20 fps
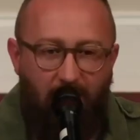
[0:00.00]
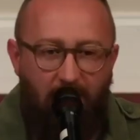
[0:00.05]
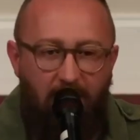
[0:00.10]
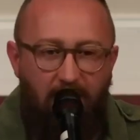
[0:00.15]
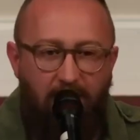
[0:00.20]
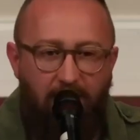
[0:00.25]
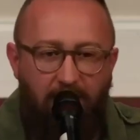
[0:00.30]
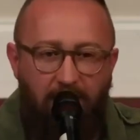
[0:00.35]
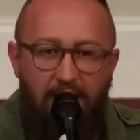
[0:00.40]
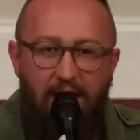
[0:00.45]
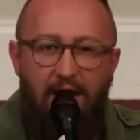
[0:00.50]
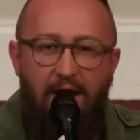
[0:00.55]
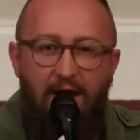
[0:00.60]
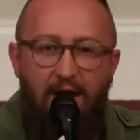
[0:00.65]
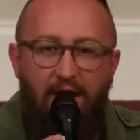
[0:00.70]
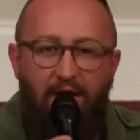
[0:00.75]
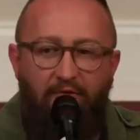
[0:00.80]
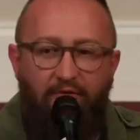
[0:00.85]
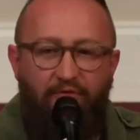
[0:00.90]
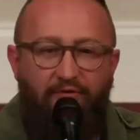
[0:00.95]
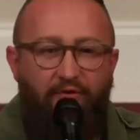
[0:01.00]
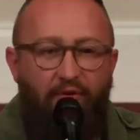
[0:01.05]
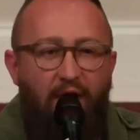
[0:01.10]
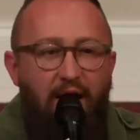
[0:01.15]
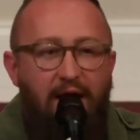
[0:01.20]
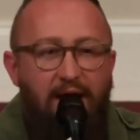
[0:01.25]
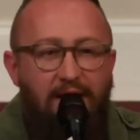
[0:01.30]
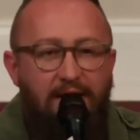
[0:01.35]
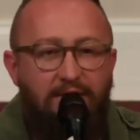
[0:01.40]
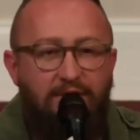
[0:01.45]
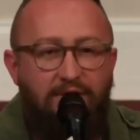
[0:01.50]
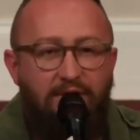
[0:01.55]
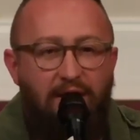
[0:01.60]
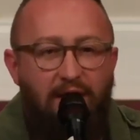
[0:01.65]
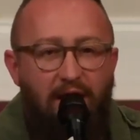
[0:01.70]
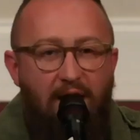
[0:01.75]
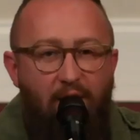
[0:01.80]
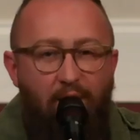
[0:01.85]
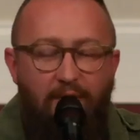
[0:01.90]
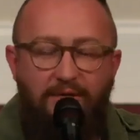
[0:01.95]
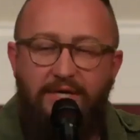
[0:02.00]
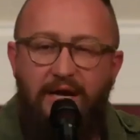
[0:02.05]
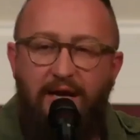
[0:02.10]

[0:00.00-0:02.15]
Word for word: The phrase was